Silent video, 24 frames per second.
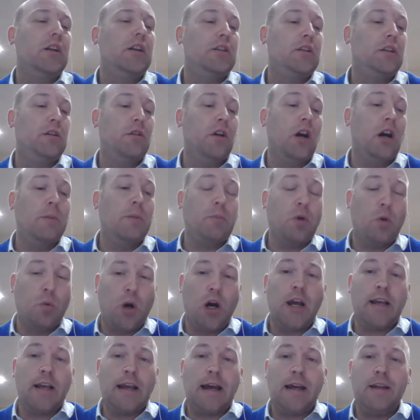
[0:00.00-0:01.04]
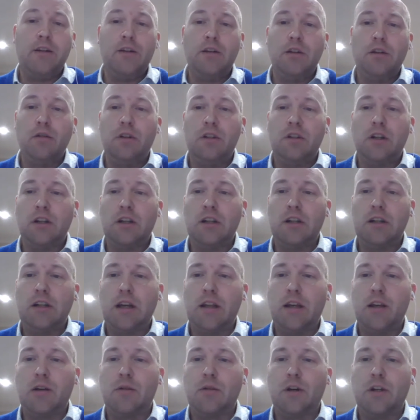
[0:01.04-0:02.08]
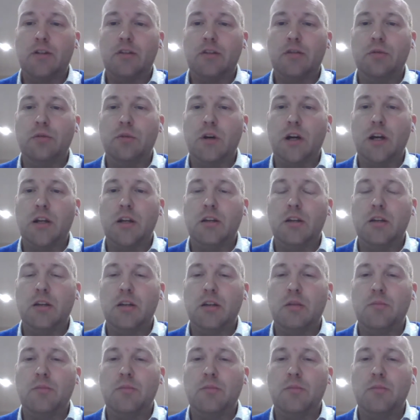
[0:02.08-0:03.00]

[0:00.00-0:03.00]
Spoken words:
do, but what I can do is I can take that question away and